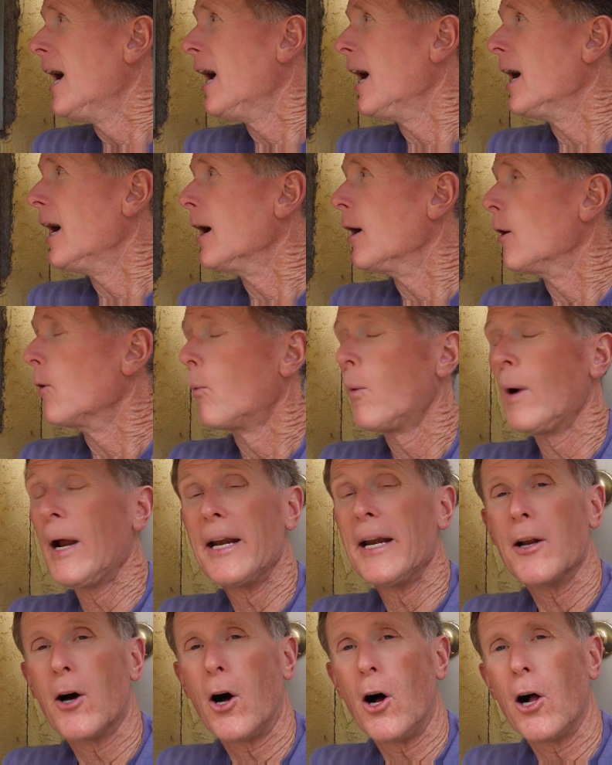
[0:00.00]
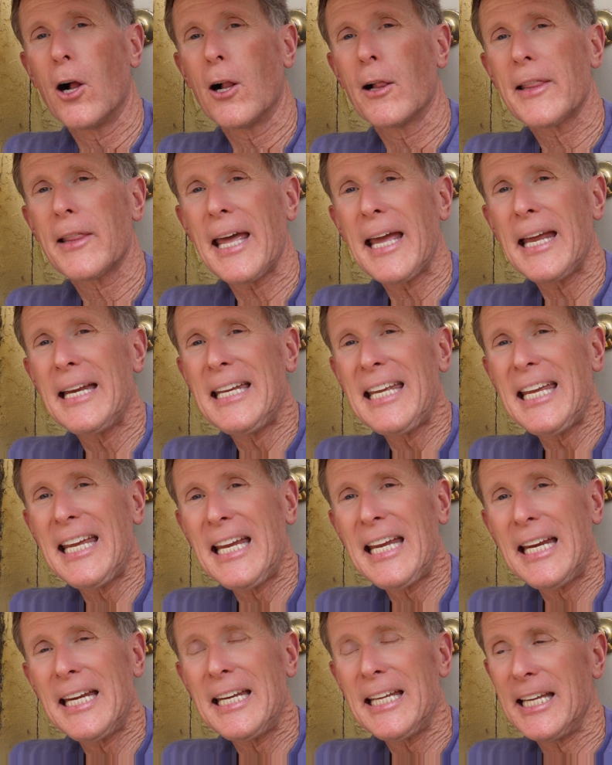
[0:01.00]
when all they
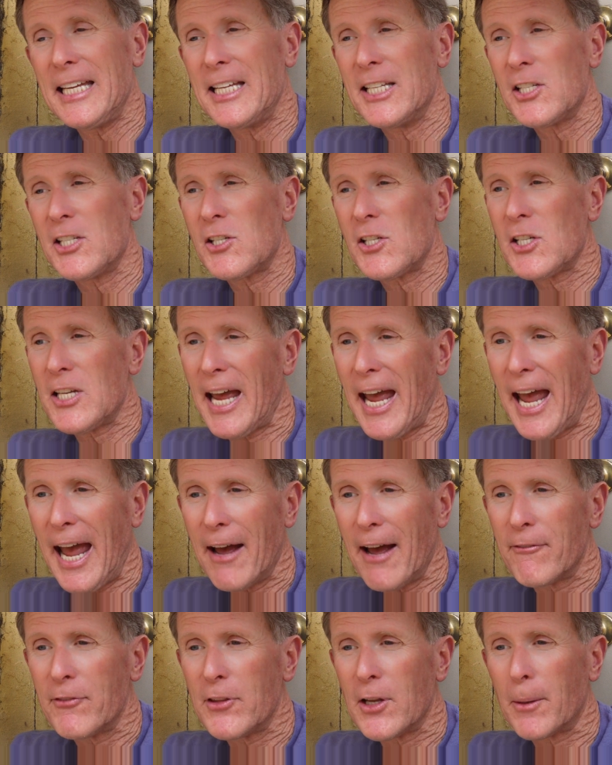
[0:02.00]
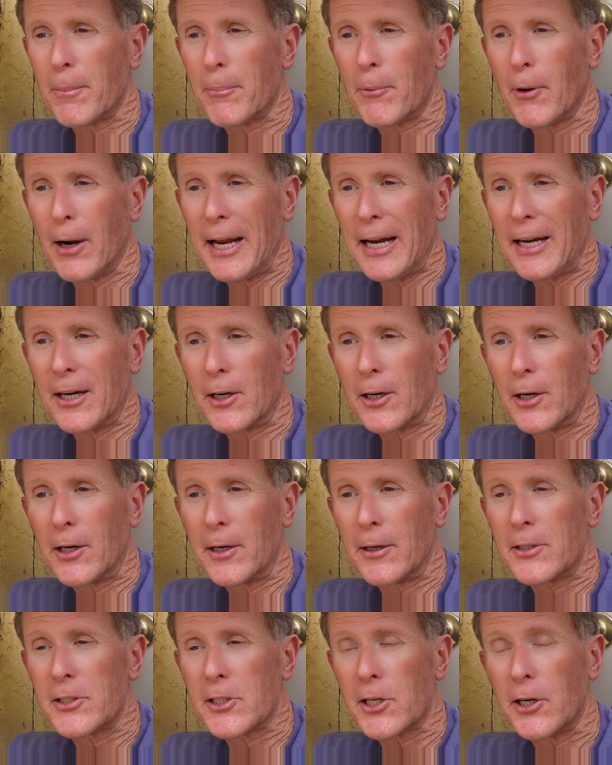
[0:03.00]
need is to have their
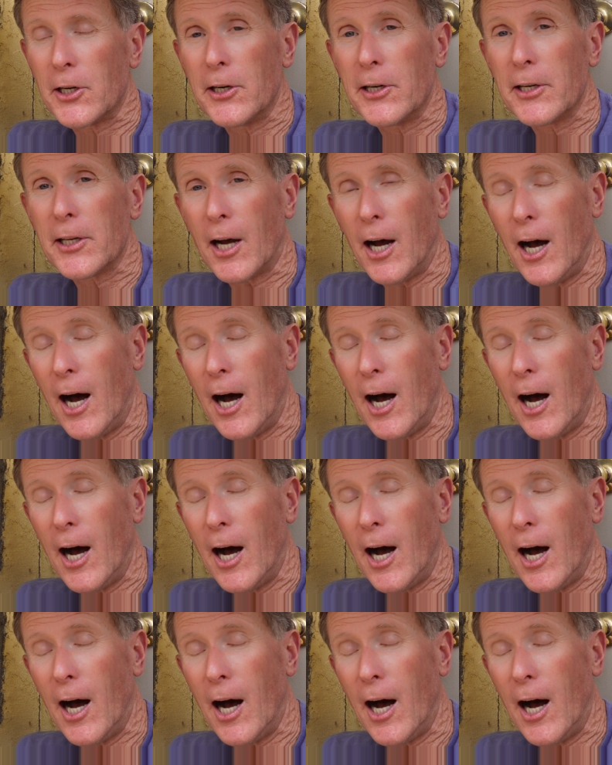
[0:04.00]
breaker turned